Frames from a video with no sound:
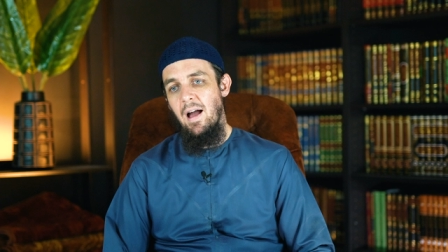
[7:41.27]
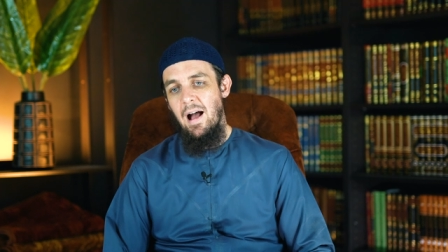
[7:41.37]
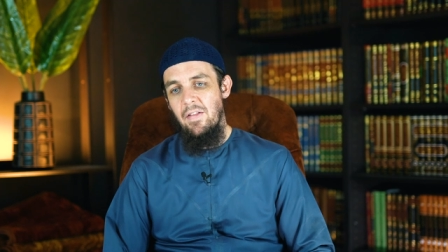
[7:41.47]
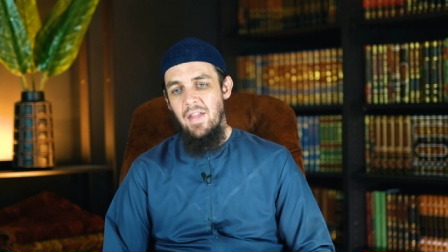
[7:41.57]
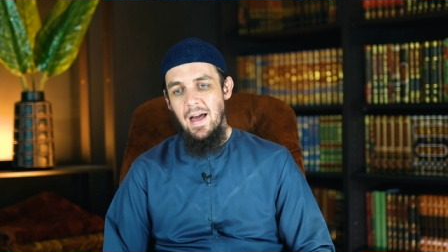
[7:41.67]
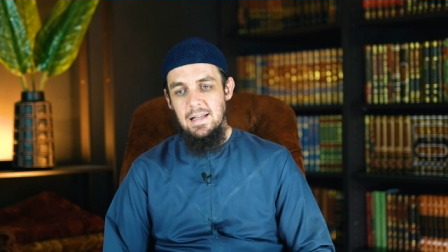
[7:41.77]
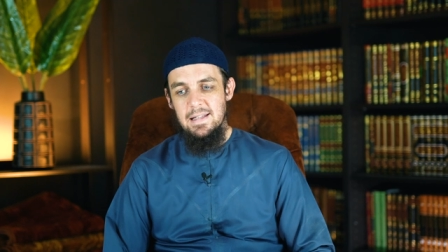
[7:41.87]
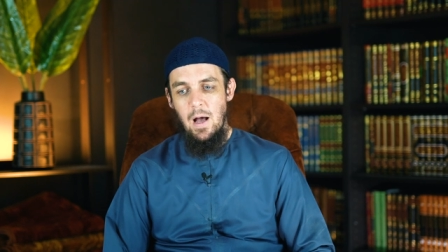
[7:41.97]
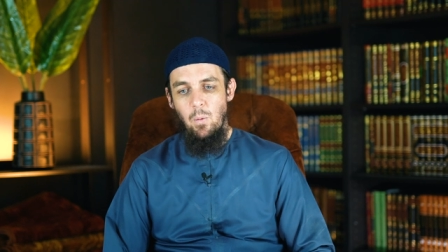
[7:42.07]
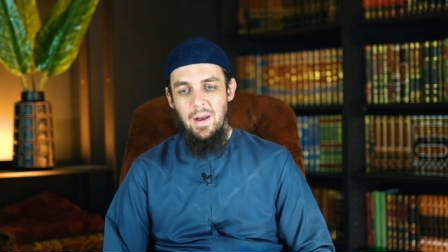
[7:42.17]
And that is
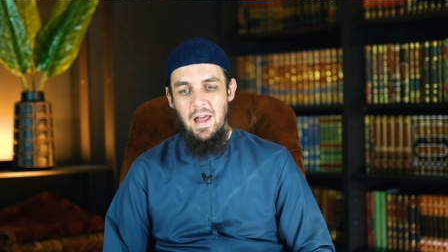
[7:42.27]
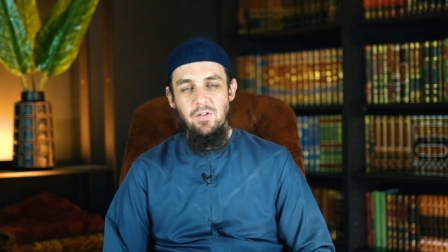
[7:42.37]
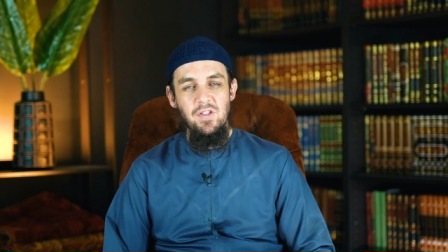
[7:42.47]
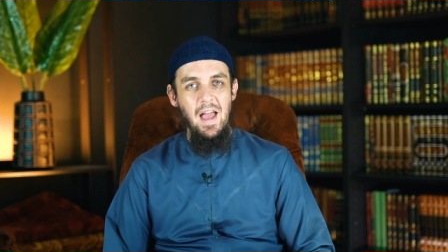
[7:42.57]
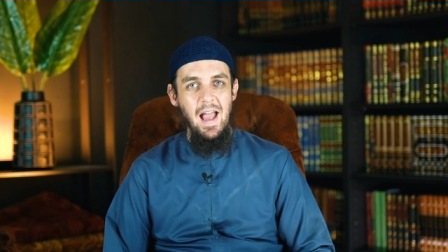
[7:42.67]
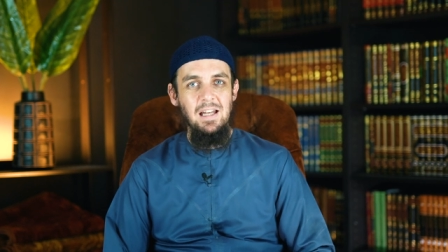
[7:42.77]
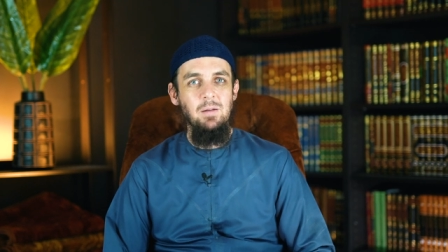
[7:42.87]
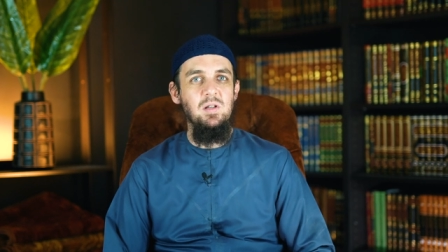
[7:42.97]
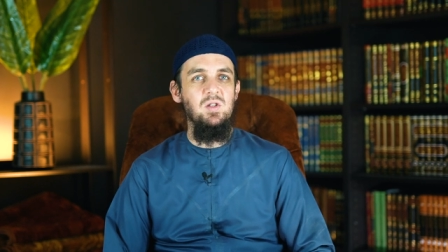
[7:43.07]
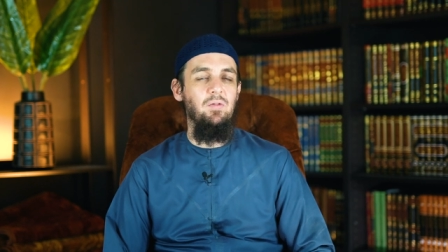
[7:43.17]
that whenever the
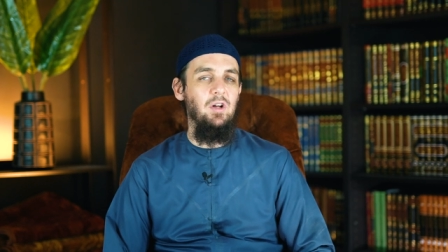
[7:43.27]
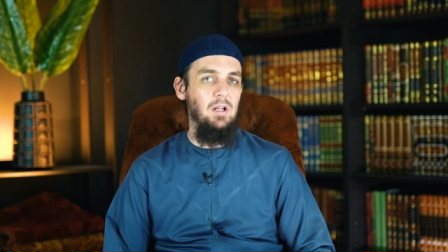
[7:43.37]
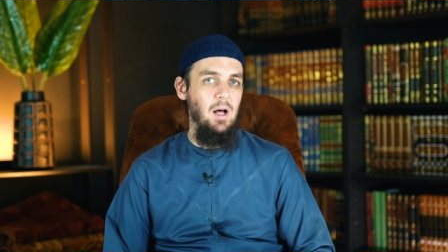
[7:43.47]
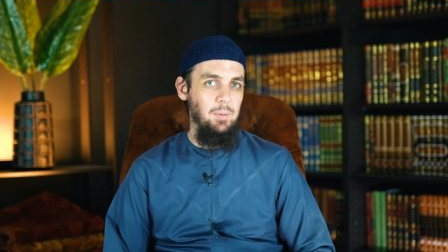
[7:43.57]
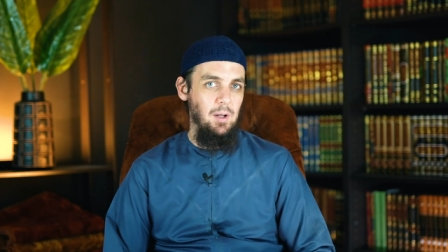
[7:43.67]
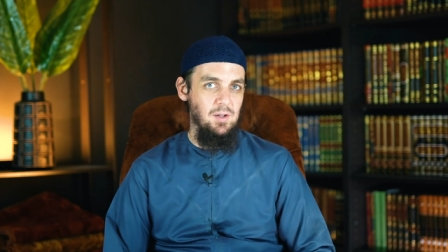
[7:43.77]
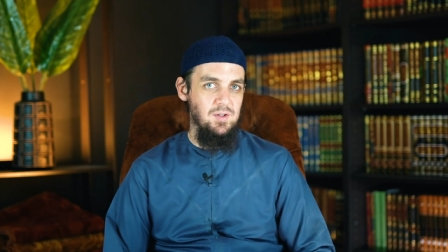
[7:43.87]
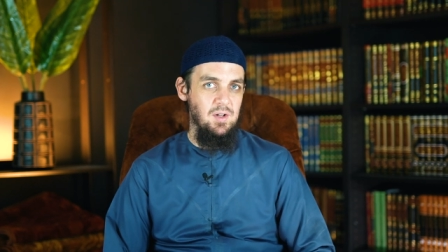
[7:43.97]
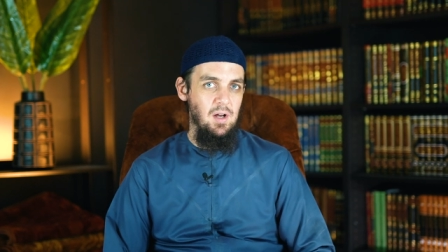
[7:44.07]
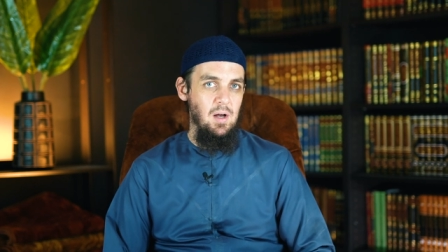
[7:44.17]
enemies of Allah
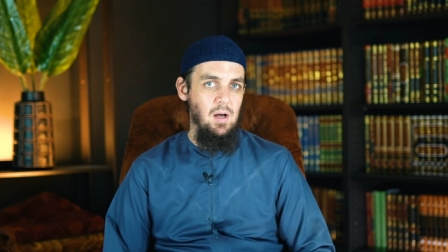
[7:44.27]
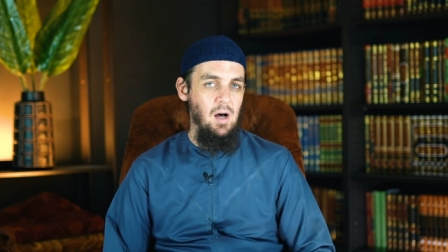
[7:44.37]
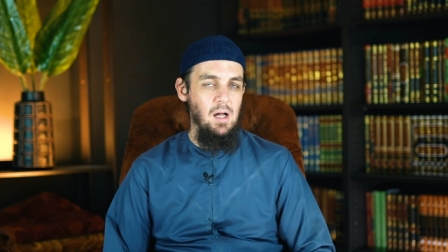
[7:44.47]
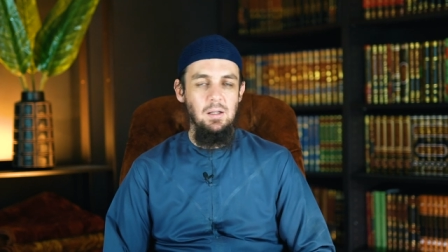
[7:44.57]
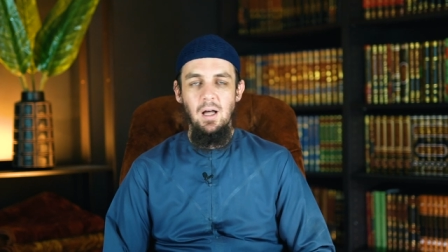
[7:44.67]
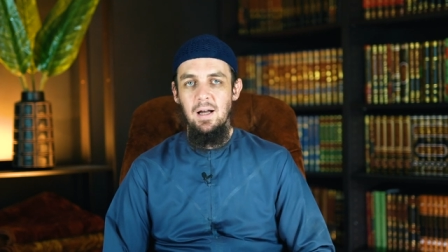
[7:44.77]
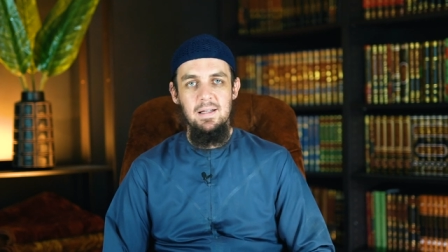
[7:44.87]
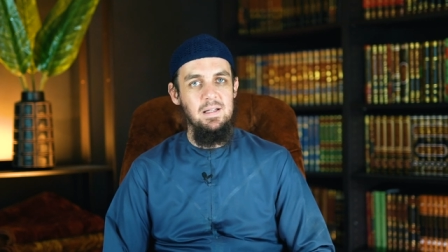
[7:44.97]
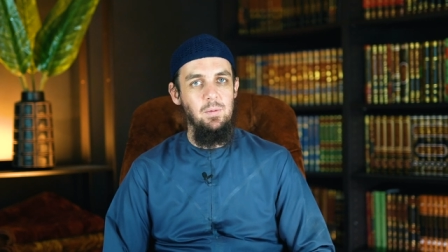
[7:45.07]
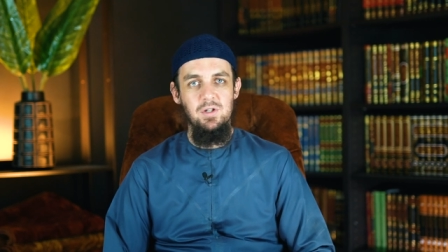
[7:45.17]
plot, Allah
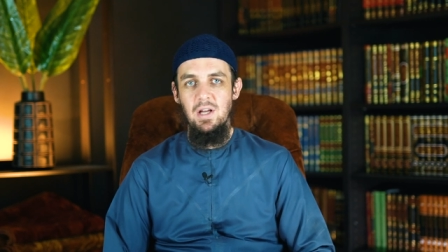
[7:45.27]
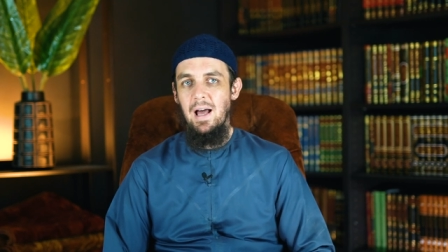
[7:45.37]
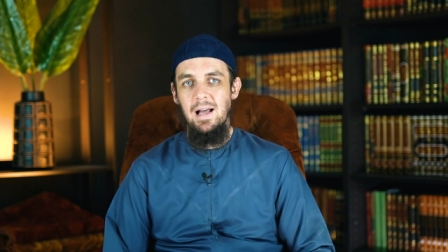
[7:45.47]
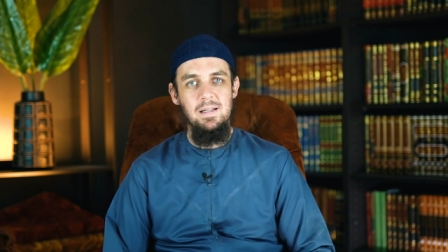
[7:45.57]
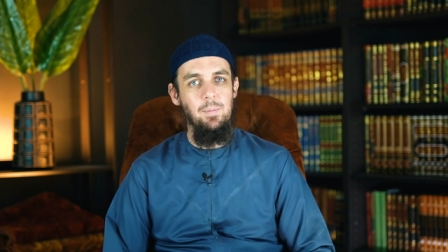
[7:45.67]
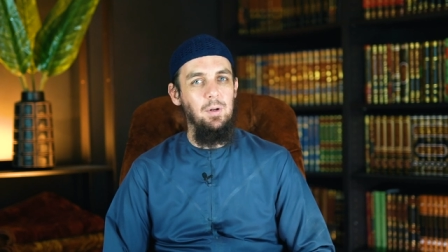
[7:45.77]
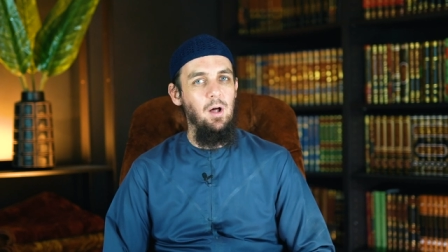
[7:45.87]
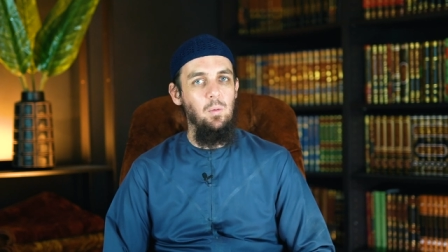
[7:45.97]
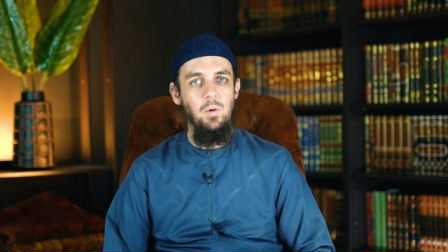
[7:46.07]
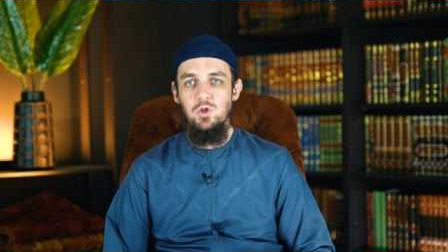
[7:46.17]
Azza wa Jal has a
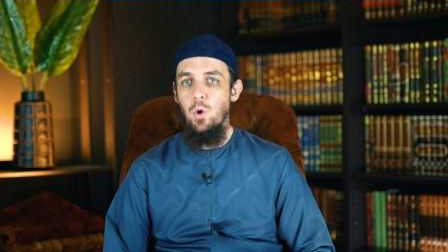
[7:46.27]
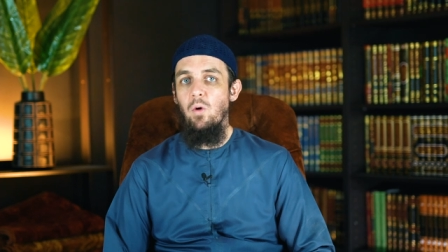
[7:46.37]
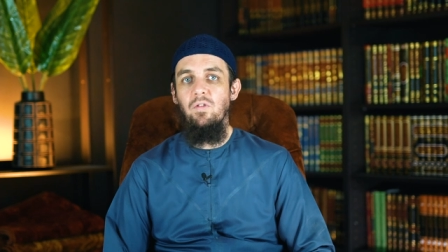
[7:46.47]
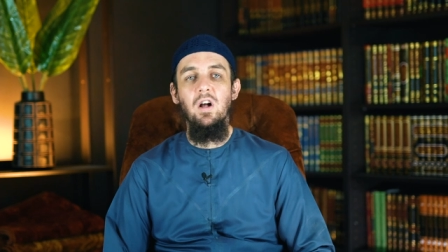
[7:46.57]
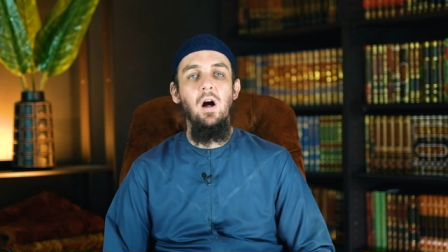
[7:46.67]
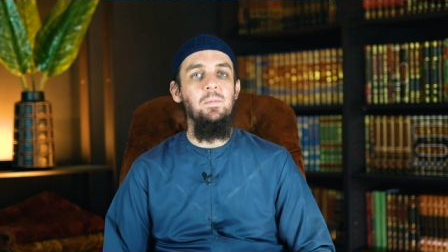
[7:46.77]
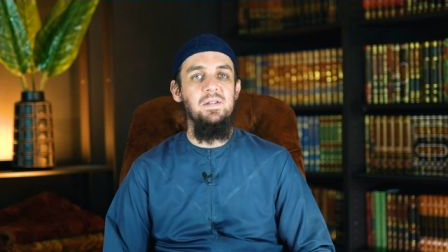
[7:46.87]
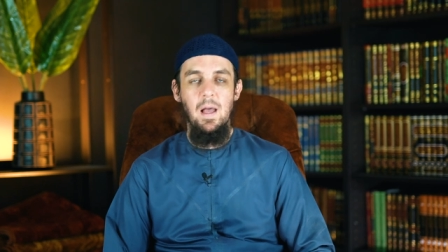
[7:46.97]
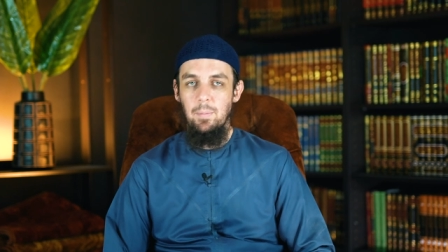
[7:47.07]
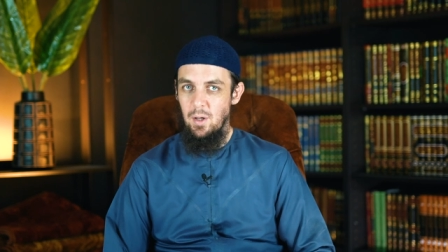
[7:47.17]
plot which overcomes
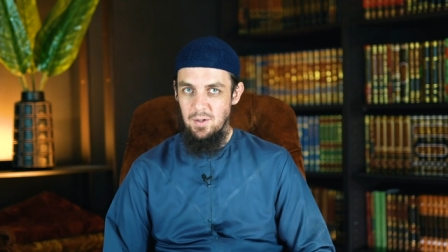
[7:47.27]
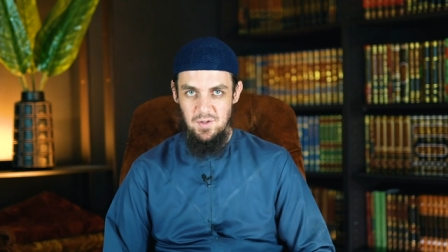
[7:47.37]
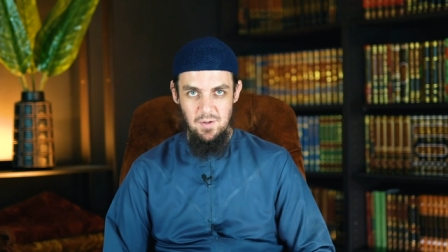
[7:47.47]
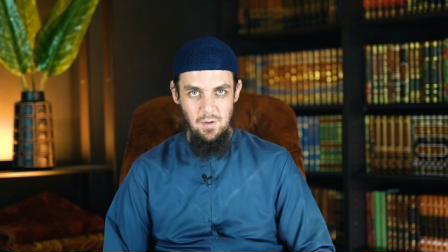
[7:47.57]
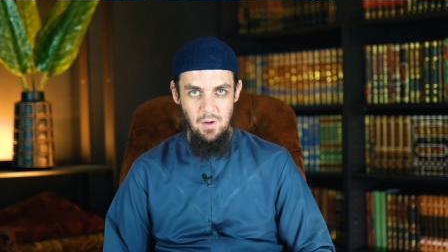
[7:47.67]
their plot.